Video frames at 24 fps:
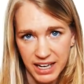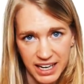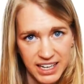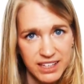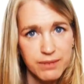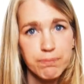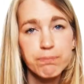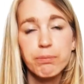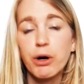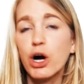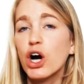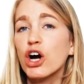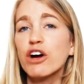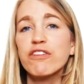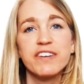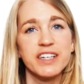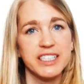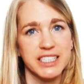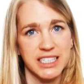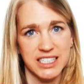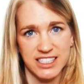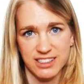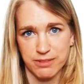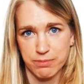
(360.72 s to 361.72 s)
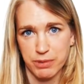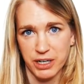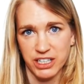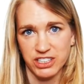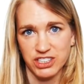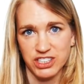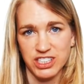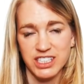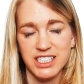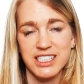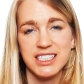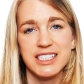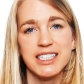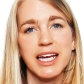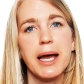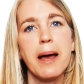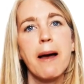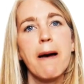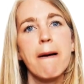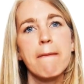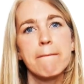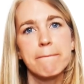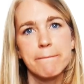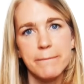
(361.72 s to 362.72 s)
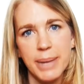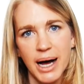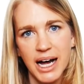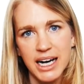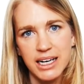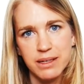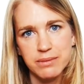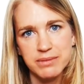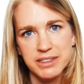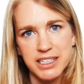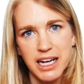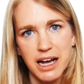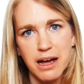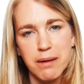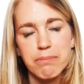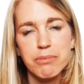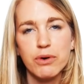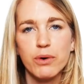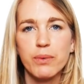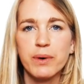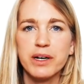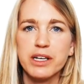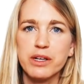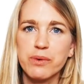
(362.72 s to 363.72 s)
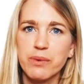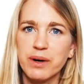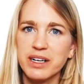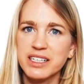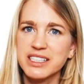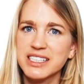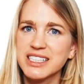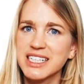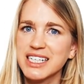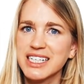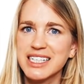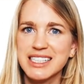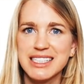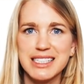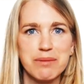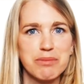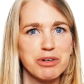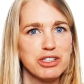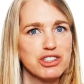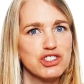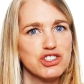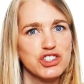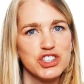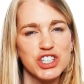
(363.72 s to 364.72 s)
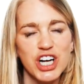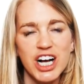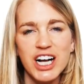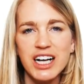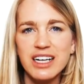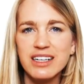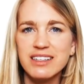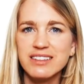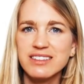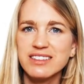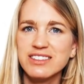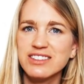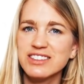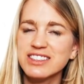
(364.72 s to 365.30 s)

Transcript: a perfect expression to say bottoms up, or when you want to say to someone, chug,